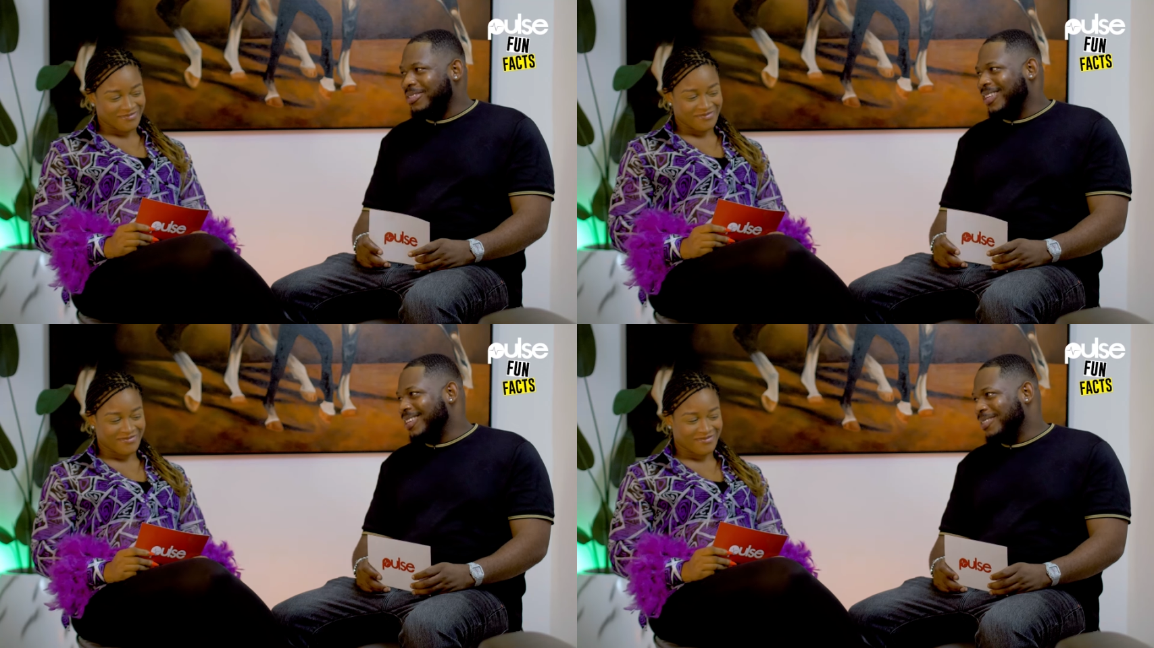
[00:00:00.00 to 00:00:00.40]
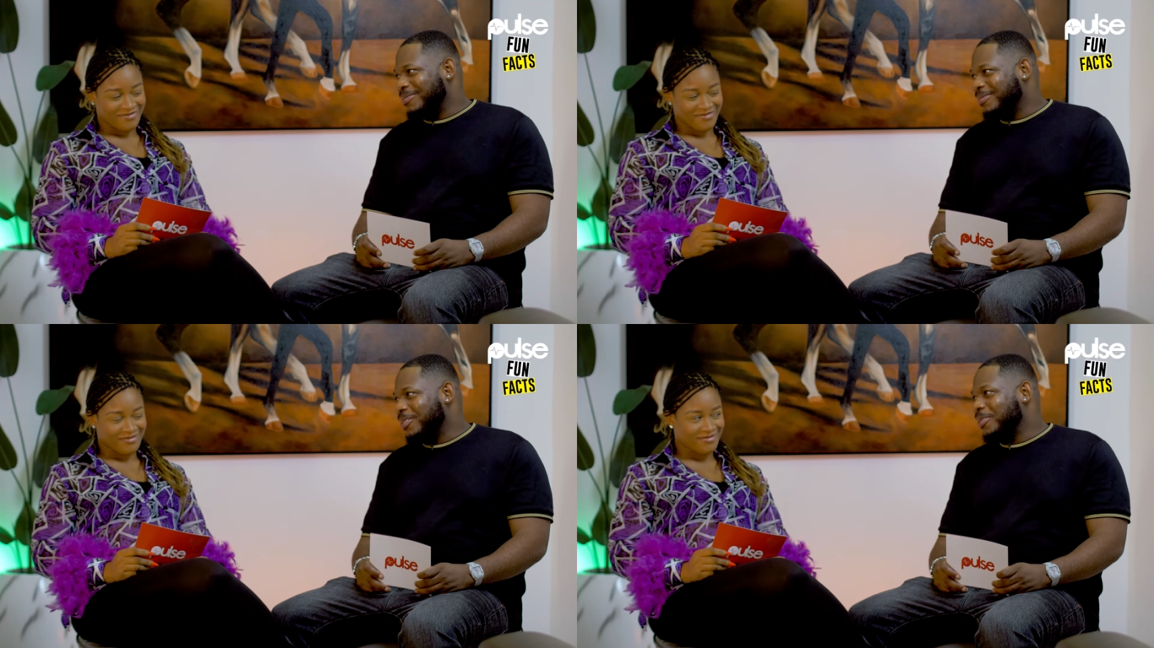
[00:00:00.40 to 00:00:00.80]
Speaker 1: won't tell
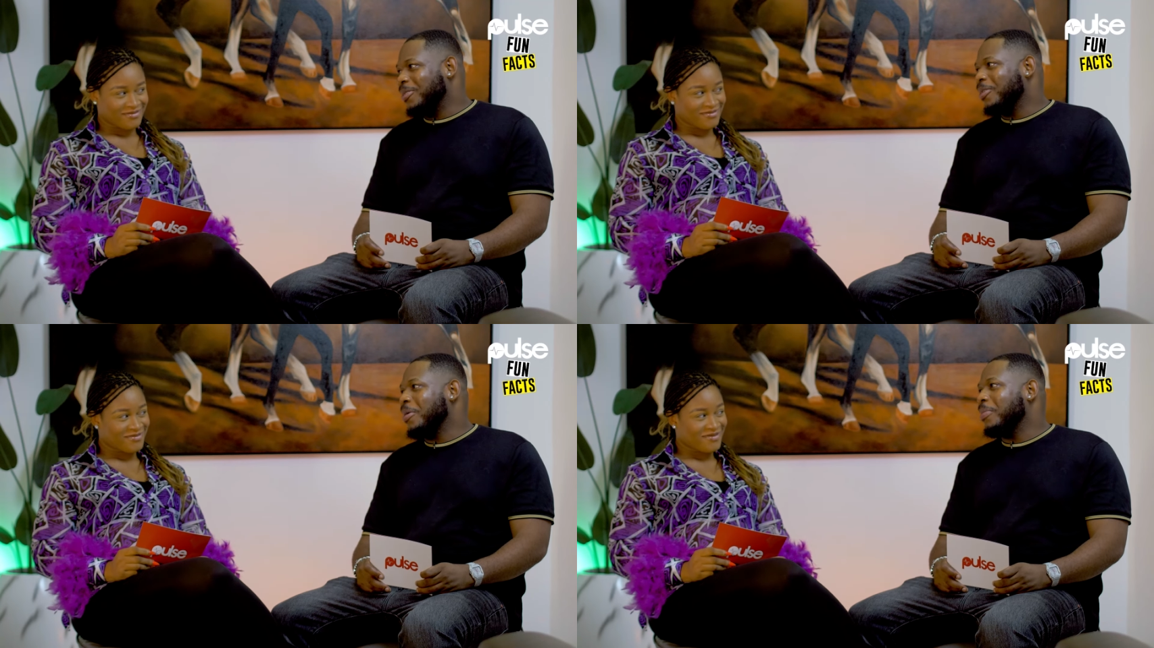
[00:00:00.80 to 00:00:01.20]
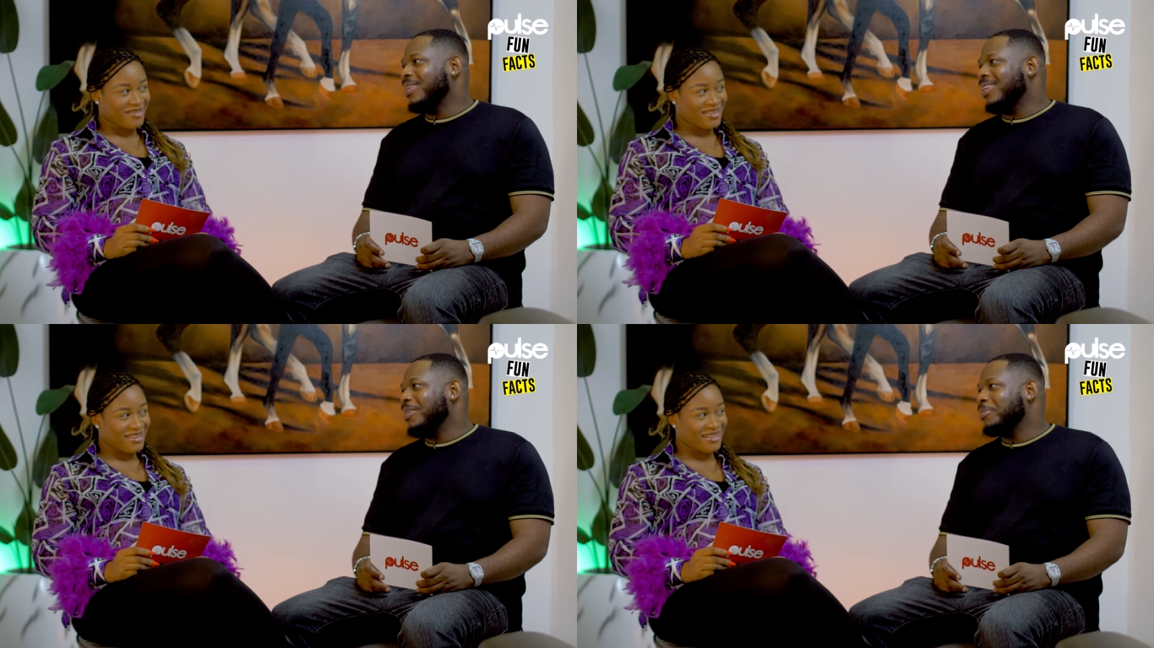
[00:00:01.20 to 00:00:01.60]
them. So they will not
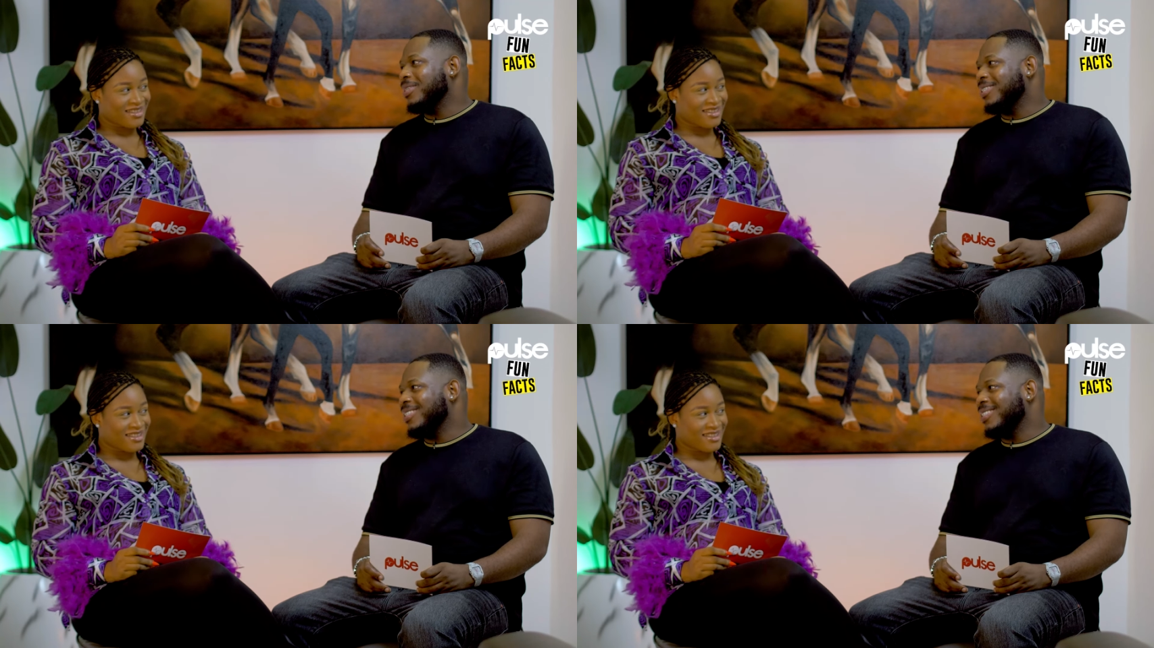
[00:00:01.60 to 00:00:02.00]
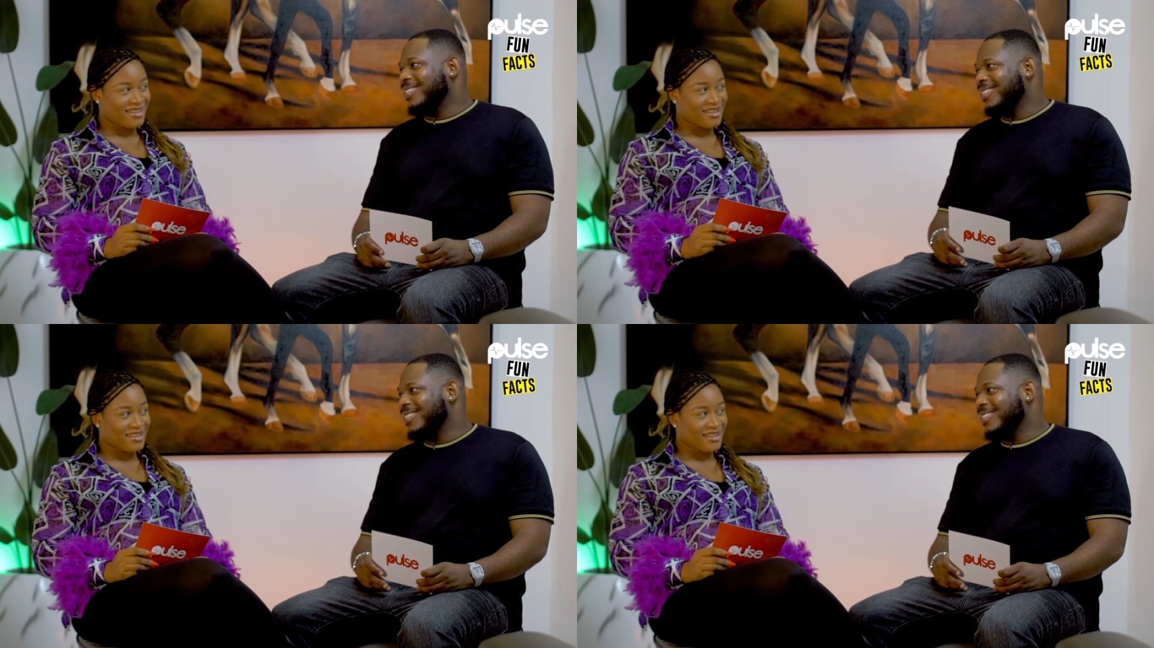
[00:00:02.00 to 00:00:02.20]
come and now be